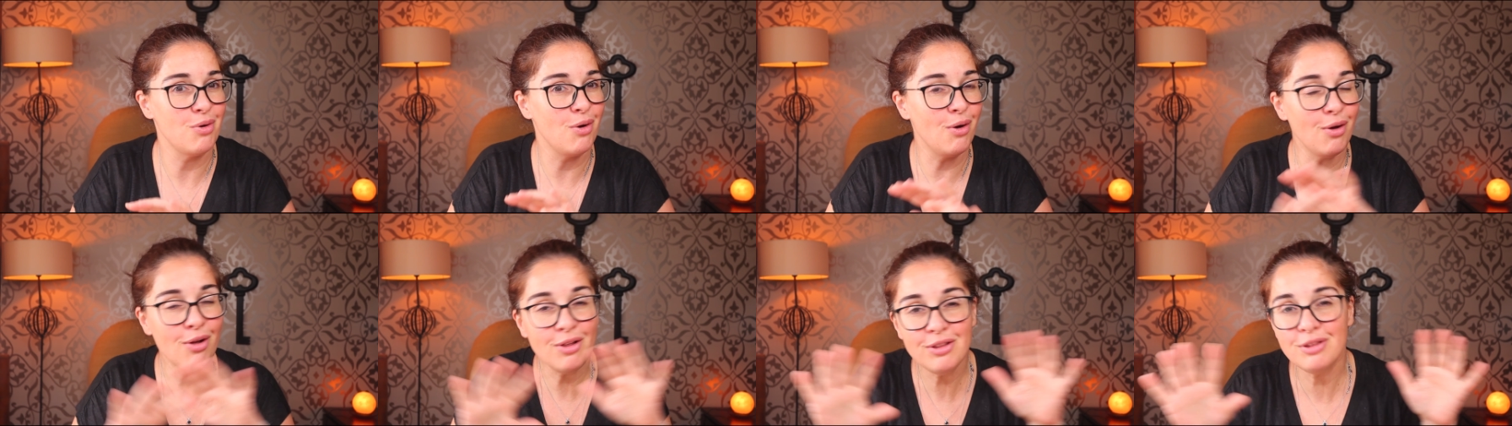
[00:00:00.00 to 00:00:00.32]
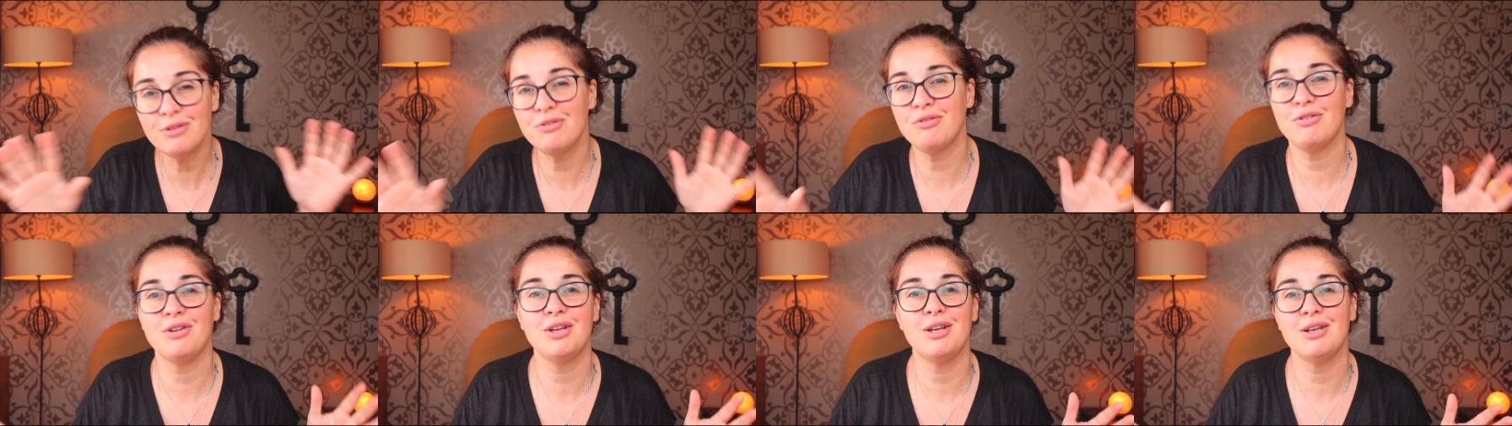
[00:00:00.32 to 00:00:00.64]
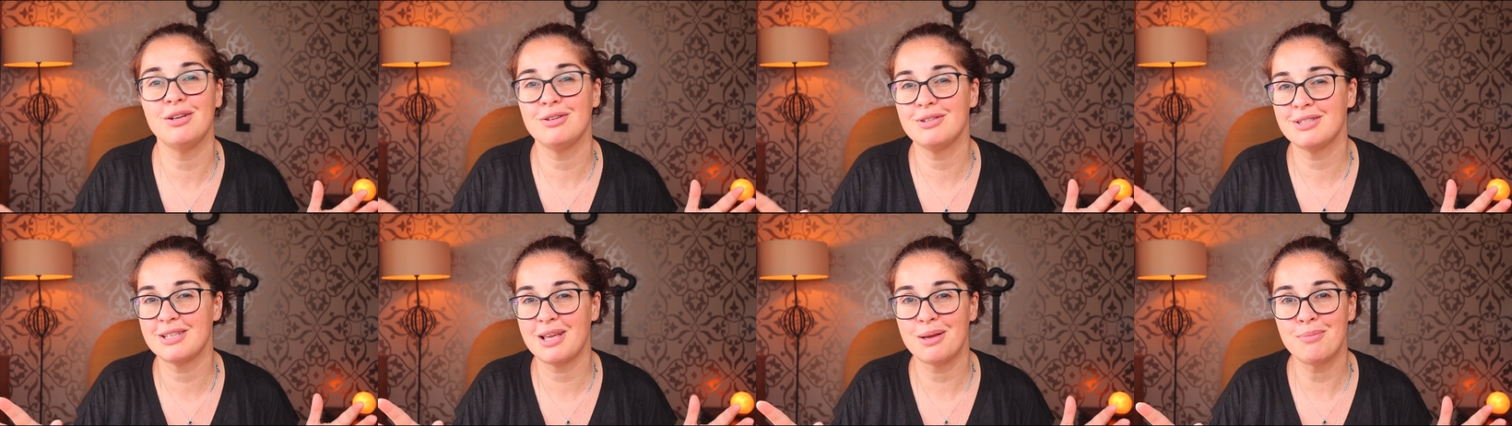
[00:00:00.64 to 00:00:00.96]
all the
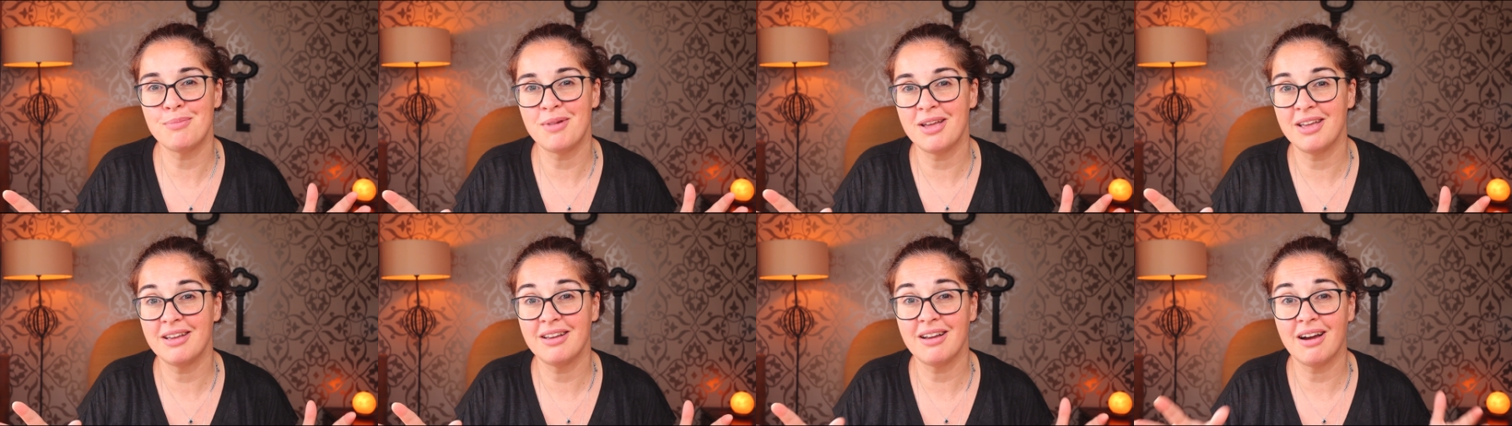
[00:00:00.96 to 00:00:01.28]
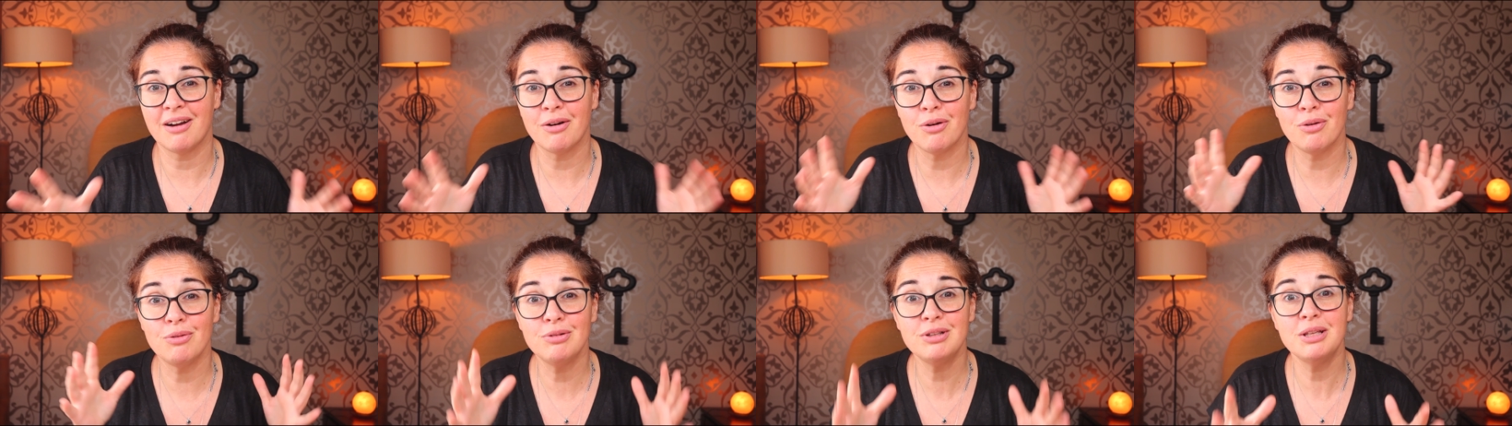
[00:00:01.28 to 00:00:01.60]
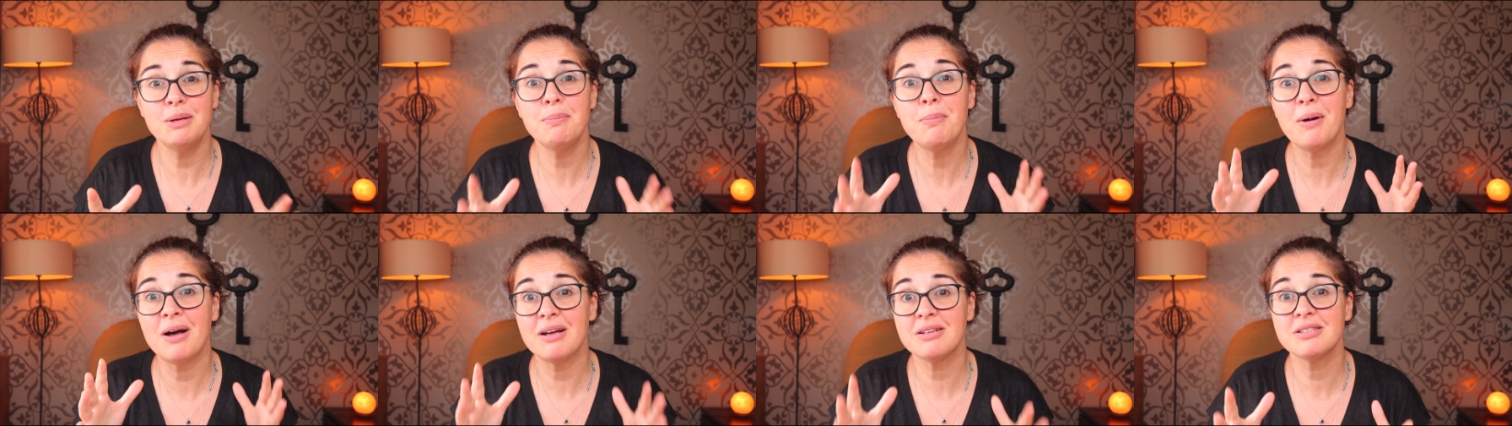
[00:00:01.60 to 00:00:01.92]
videos I make are
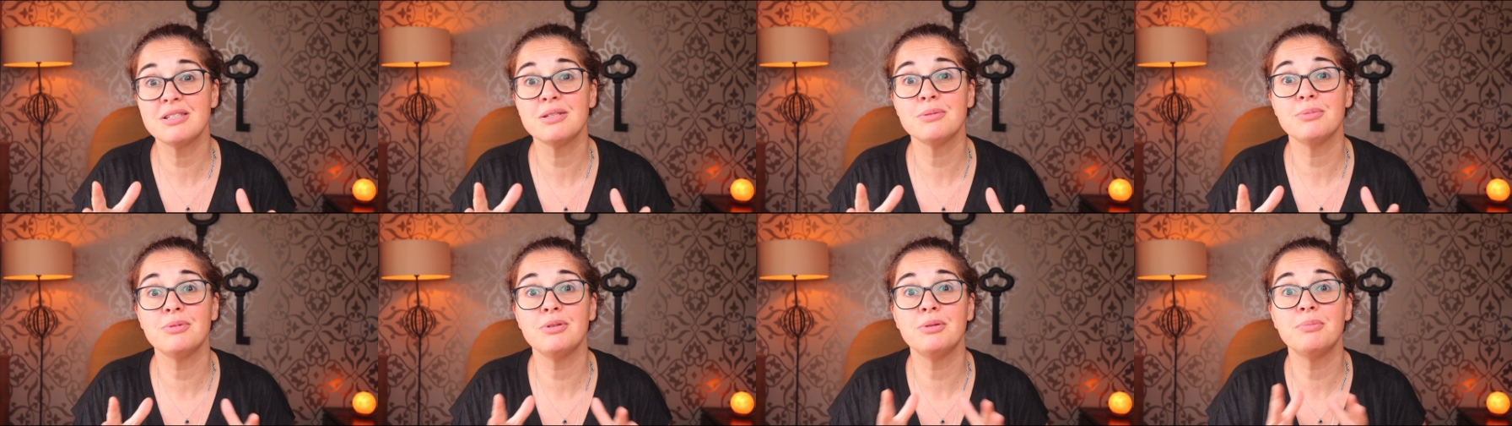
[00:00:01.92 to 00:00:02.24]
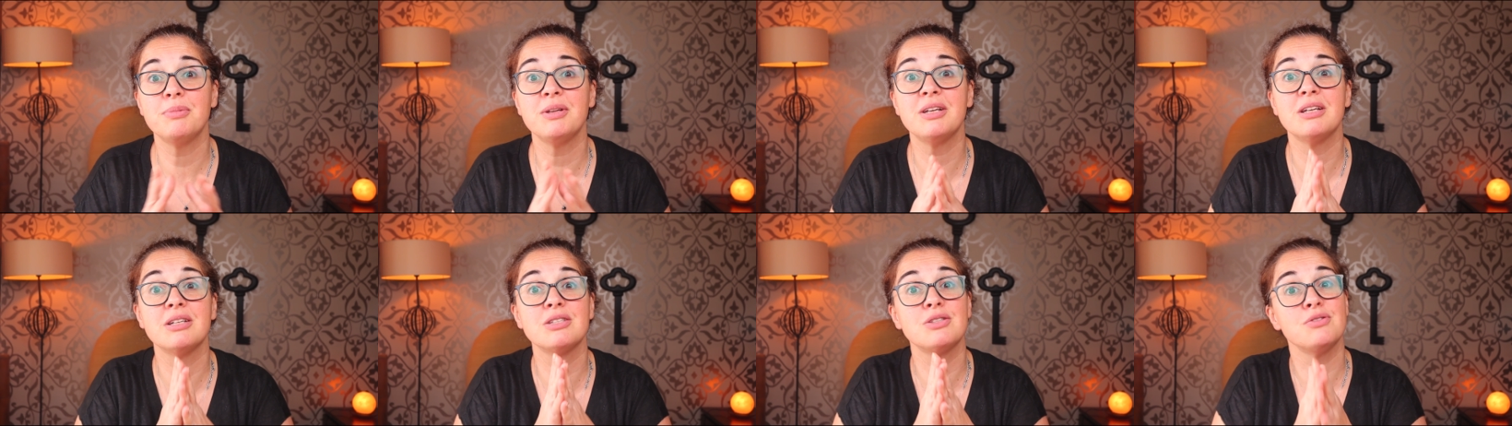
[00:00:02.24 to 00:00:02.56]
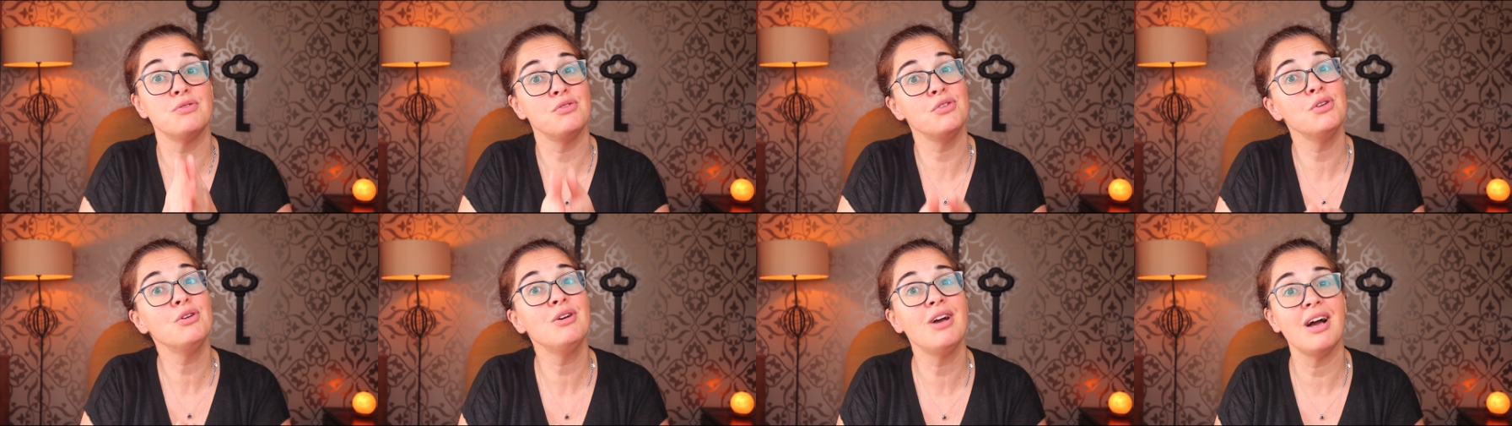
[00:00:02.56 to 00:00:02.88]
only possible because
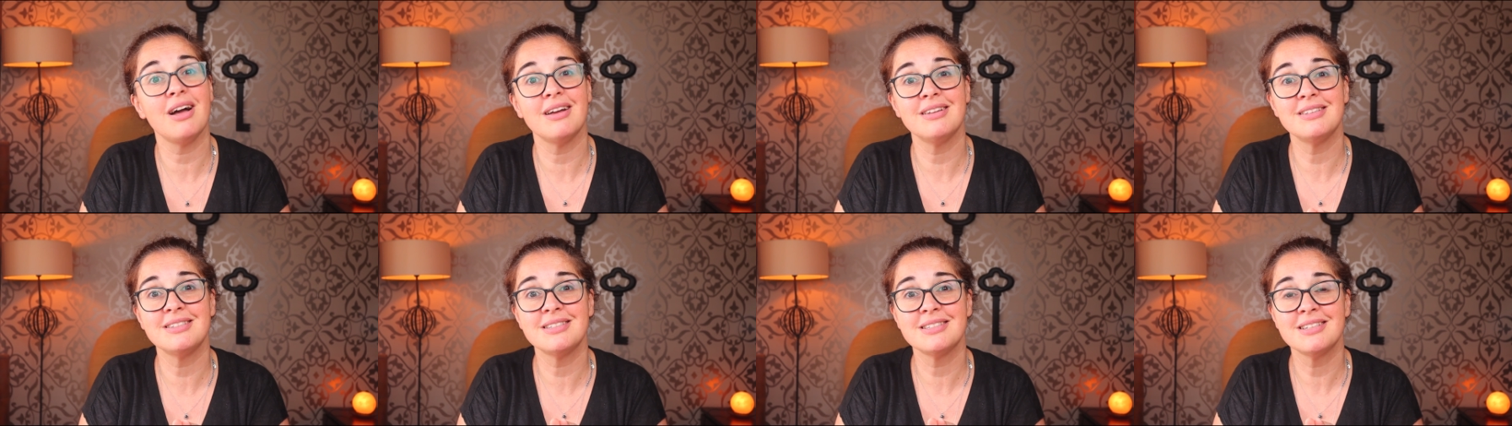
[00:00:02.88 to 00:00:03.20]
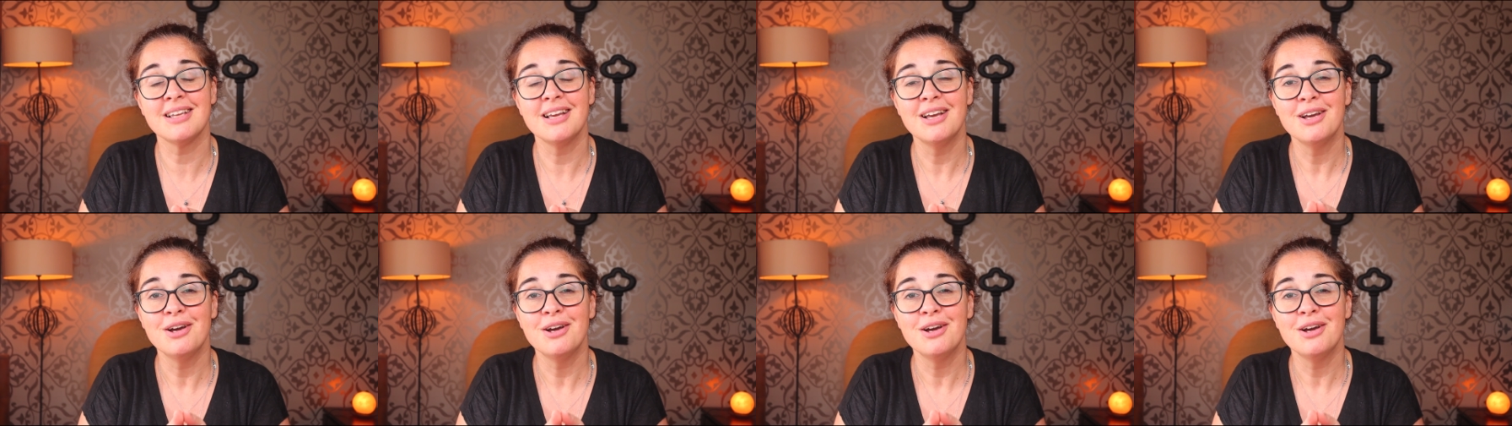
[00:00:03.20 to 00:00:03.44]
of you guys